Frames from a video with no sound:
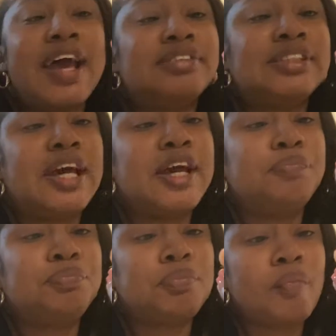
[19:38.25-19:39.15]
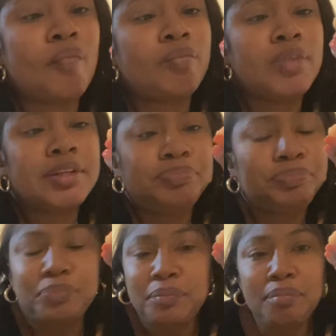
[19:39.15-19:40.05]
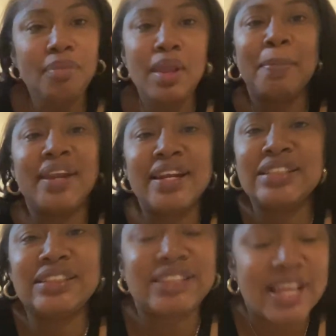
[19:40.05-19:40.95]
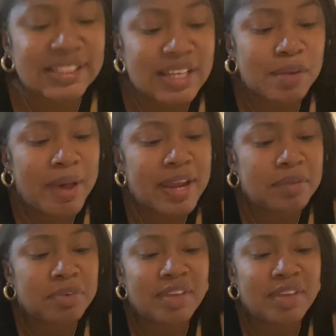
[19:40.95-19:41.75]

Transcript: outside. But it doesn't taste like a pineapple.